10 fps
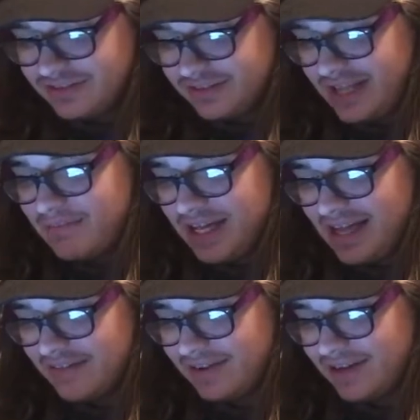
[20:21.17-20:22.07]
Me
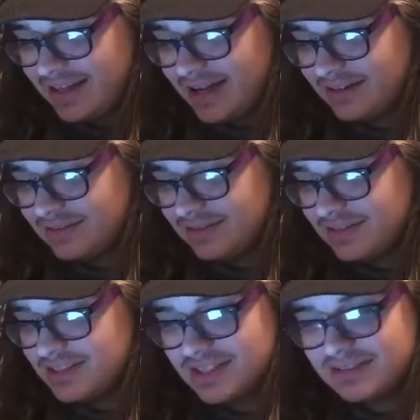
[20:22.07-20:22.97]
laughing at that
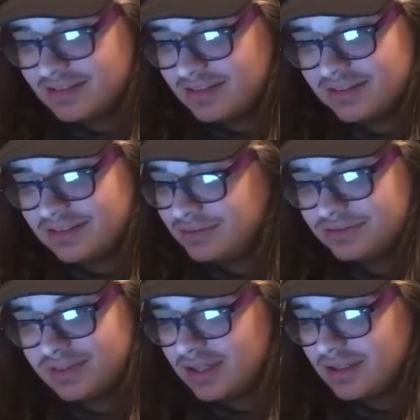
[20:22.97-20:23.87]
was just.
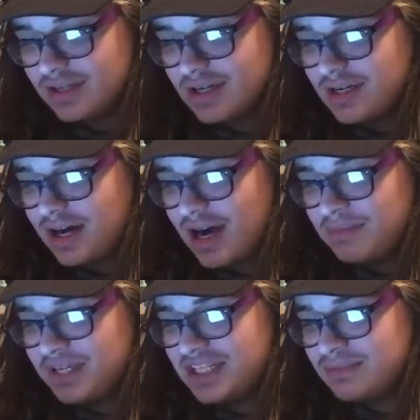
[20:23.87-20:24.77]
I'm
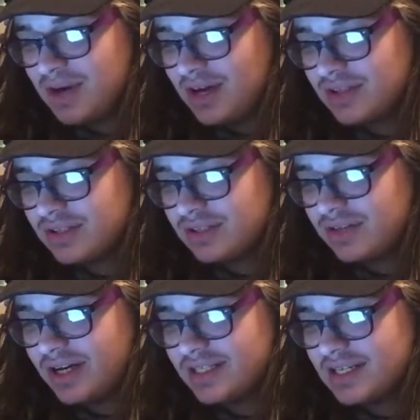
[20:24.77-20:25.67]
in his mouth,
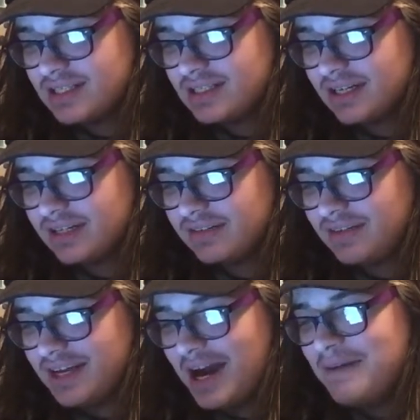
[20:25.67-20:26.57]
Cry says
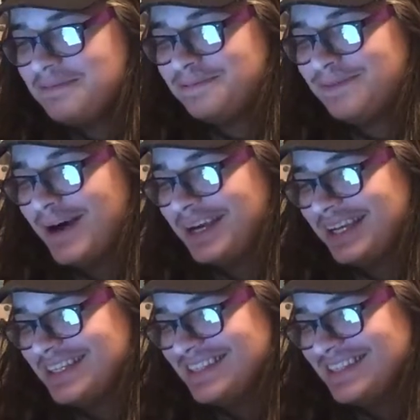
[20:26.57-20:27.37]
seductively. I'm fucking.